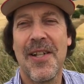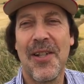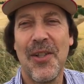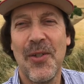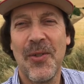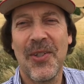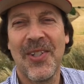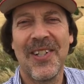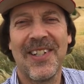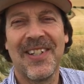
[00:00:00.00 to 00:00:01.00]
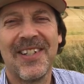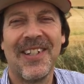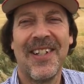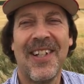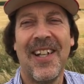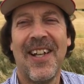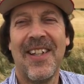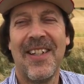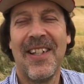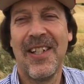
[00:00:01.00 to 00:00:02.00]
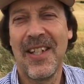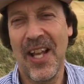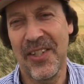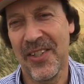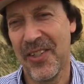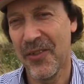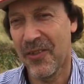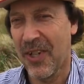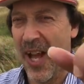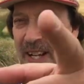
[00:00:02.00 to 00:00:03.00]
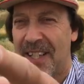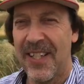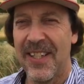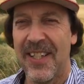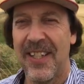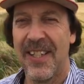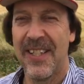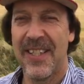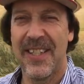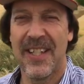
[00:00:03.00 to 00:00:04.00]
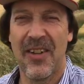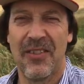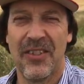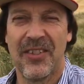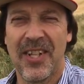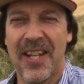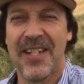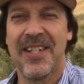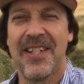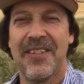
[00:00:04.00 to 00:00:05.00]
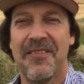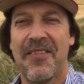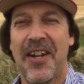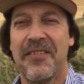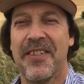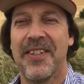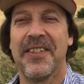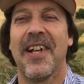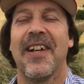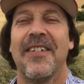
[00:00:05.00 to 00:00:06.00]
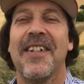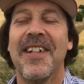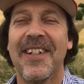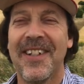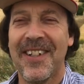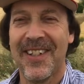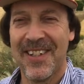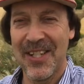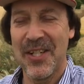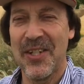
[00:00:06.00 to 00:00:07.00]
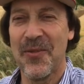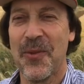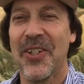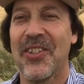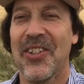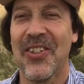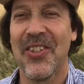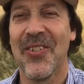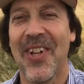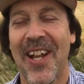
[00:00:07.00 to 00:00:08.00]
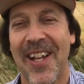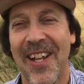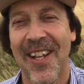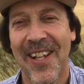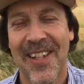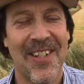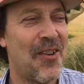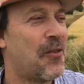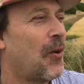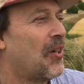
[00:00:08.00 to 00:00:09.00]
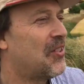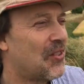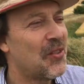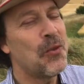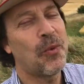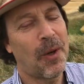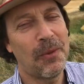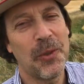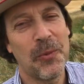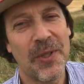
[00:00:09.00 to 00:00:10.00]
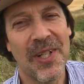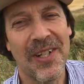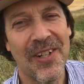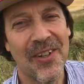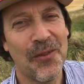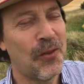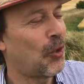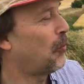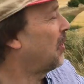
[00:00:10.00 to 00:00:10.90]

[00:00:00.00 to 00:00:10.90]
Any clues? Yes, you got it. This is the Devil's Den in Fifield Down in Wiltshire, UK. Now, of course, you probably wouldn't know where